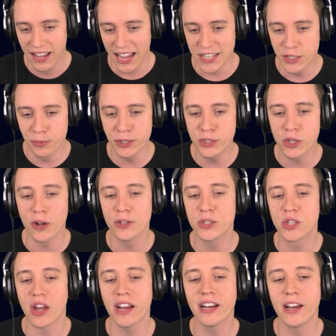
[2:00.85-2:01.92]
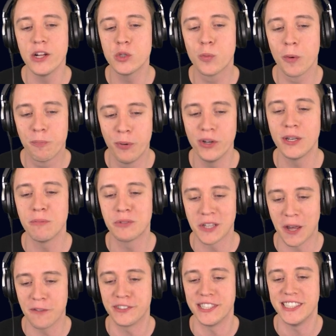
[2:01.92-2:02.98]
As a result, Cyclones would put
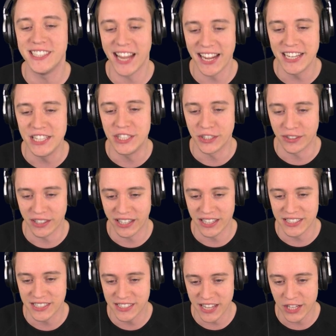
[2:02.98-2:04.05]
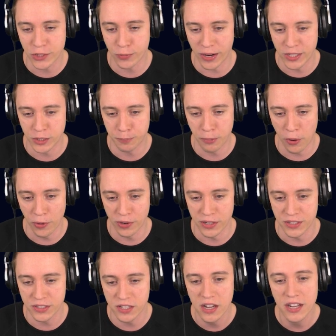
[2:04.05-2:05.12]
themselves in danger against six range
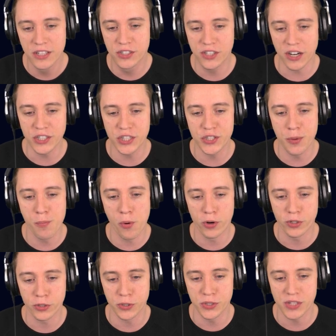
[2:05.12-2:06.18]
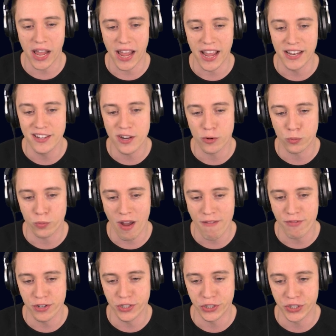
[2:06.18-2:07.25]
opponents, such as Immortals and
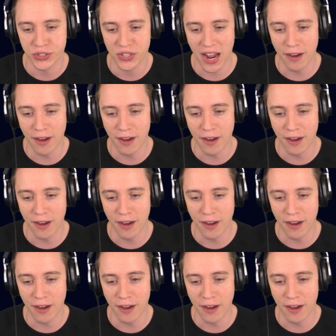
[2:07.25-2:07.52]
Ravagers.